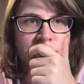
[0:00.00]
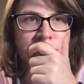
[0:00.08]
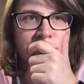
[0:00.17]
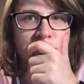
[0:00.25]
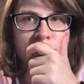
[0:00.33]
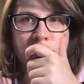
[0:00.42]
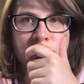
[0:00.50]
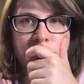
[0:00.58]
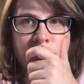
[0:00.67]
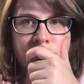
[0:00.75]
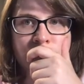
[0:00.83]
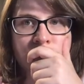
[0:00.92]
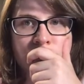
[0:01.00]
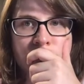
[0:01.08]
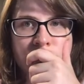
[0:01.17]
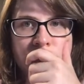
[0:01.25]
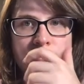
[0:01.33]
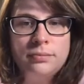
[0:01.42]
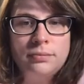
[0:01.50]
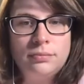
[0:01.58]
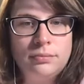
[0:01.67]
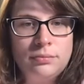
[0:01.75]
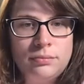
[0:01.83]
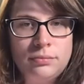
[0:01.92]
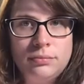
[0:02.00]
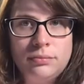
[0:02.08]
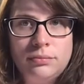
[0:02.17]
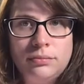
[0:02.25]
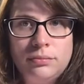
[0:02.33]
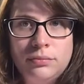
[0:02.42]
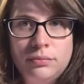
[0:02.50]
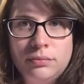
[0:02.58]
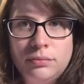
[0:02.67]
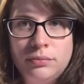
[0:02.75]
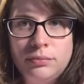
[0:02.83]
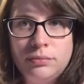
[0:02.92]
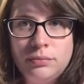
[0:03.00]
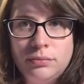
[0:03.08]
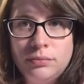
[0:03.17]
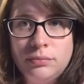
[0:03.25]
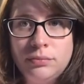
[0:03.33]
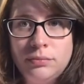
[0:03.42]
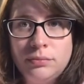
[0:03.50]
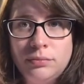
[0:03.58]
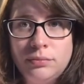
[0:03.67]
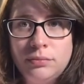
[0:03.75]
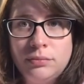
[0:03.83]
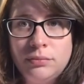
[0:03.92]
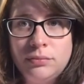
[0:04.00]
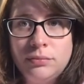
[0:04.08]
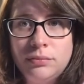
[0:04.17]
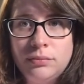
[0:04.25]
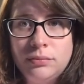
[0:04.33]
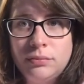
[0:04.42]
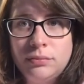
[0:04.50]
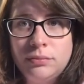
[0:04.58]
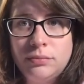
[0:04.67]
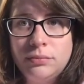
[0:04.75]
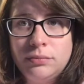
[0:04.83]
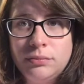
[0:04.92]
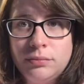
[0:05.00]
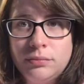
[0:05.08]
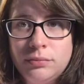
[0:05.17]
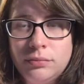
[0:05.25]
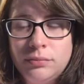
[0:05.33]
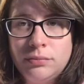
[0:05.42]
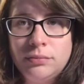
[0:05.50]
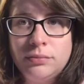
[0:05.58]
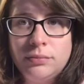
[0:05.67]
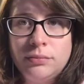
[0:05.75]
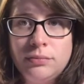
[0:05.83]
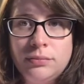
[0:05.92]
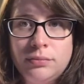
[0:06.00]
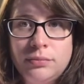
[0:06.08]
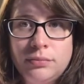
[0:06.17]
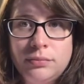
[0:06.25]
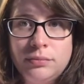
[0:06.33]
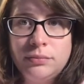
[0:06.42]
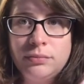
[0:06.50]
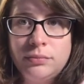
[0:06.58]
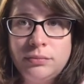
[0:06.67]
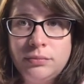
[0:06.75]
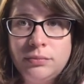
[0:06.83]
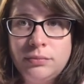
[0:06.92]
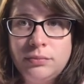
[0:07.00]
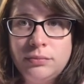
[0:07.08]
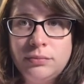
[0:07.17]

(silent)